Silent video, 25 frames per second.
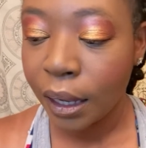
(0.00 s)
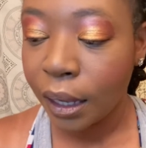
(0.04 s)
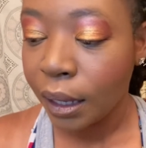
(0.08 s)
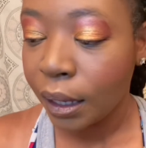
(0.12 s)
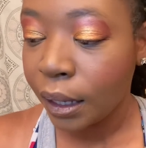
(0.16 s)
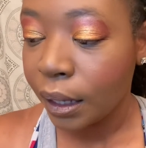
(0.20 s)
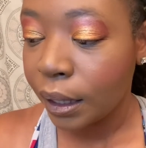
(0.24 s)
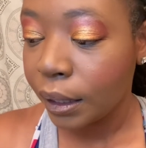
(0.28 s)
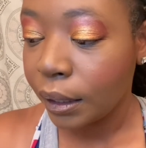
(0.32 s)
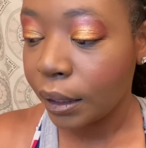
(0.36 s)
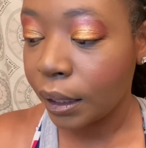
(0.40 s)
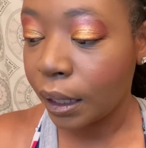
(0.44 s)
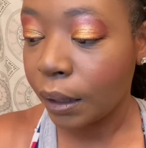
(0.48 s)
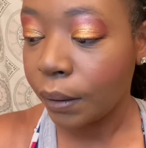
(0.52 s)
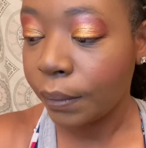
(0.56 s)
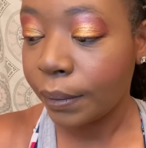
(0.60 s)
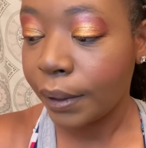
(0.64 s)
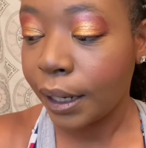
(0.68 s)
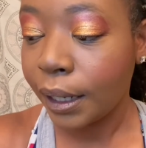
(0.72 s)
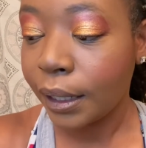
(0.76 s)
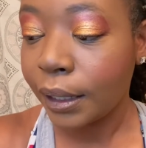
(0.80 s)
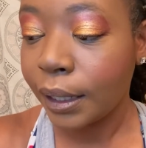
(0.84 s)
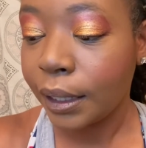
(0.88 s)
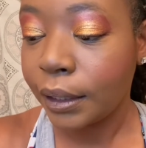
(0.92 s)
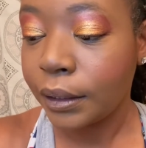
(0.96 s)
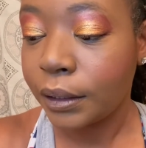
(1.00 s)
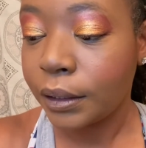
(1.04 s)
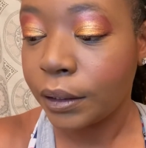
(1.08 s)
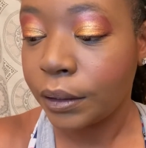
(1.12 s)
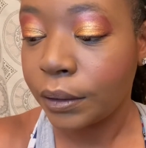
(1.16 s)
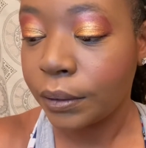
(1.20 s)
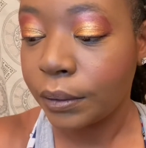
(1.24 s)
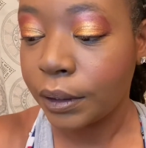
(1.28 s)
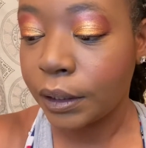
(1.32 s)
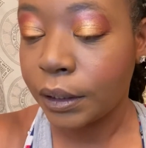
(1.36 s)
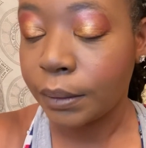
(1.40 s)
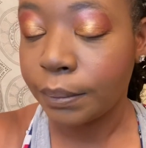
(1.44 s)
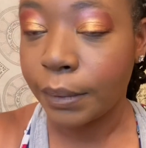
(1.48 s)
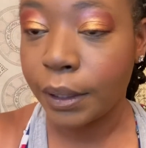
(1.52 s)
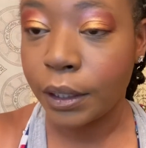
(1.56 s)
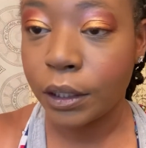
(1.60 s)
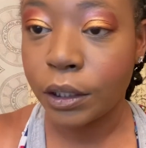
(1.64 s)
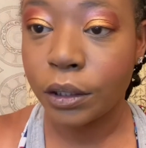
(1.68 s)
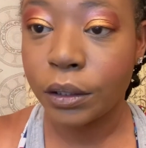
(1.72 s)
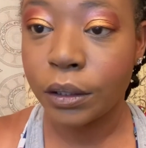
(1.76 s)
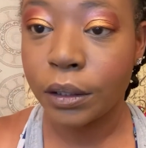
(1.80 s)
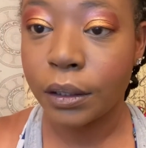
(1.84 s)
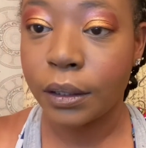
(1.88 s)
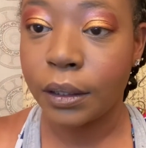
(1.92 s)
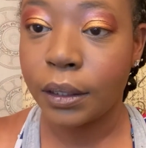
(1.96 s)
Now, what I like to do is make
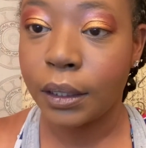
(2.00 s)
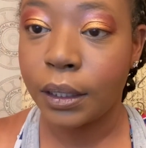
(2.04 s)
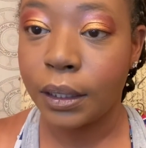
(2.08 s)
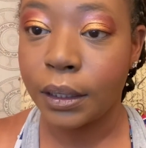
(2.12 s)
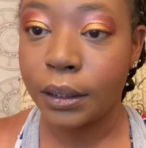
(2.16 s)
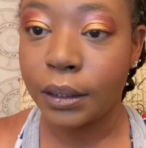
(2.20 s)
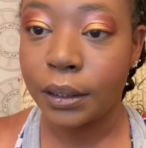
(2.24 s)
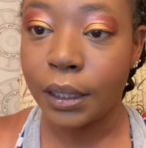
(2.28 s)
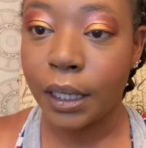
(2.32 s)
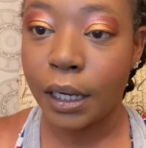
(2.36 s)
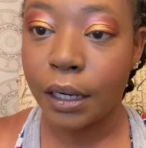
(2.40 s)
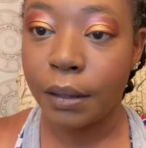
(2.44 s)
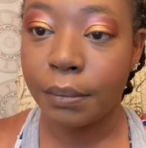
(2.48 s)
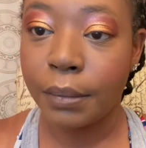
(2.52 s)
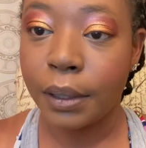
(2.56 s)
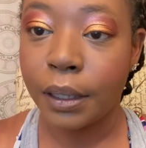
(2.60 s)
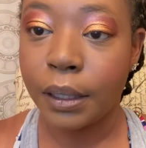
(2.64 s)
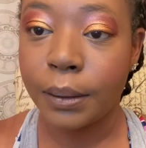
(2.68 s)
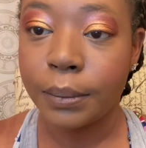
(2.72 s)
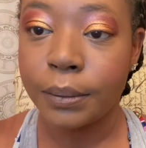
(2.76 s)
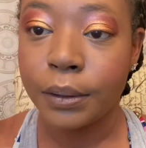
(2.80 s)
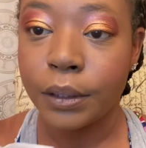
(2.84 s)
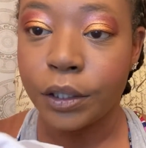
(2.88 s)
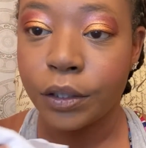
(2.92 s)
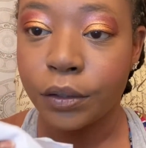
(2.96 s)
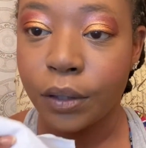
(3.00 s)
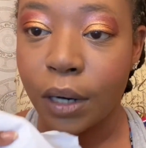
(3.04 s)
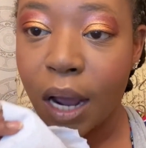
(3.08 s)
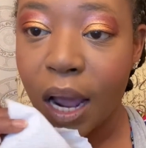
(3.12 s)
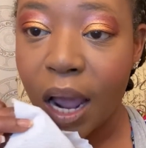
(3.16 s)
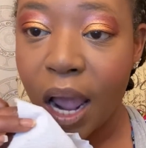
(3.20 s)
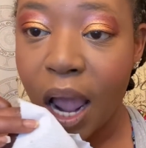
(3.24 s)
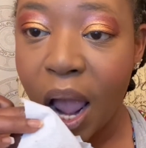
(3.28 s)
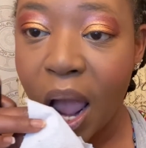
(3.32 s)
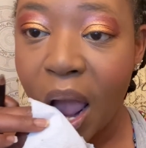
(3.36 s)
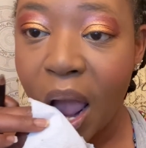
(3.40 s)
sure the inside of my lips are dry,